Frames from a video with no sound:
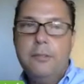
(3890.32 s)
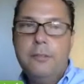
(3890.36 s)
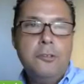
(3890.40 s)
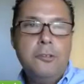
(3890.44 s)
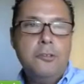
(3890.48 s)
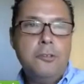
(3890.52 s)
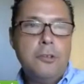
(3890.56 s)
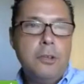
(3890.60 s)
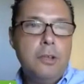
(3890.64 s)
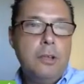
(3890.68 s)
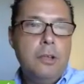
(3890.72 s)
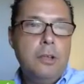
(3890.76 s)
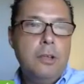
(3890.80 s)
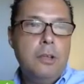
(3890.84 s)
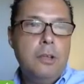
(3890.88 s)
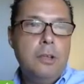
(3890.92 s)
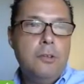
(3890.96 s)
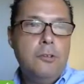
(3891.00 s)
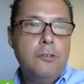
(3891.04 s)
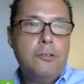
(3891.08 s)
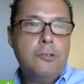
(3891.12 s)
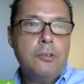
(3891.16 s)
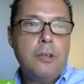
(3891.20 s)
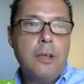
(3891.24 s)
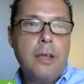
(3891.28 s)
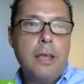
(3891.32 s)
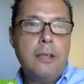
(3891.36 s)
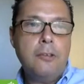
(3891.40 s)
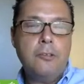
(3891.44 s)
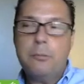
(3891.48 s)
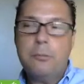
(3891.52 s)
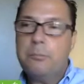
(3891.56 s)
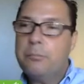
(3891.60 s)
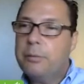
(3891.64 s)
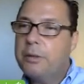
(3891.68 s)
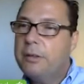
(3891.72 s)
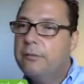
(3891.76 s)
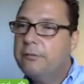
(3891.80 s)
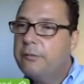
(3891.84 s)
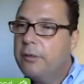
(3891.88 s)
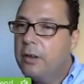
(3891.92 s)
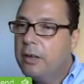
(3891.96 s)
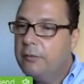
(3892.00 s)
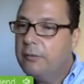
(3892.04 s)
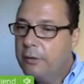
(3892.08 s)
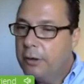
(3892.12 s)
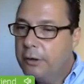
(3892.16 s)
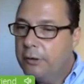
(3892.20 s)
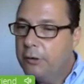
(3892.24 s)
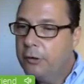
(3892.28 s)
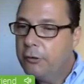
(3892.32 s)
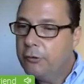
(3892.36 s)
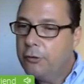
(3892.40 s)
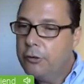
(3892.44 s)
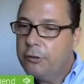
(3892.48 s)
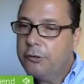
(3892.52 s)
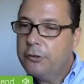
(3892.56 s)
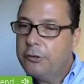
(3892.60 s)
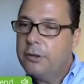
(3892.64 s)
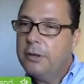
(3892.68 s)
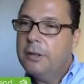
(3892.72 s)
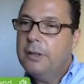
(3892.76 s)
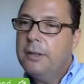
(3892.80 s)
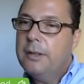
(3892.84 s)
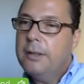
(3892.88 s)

This is S&P 500.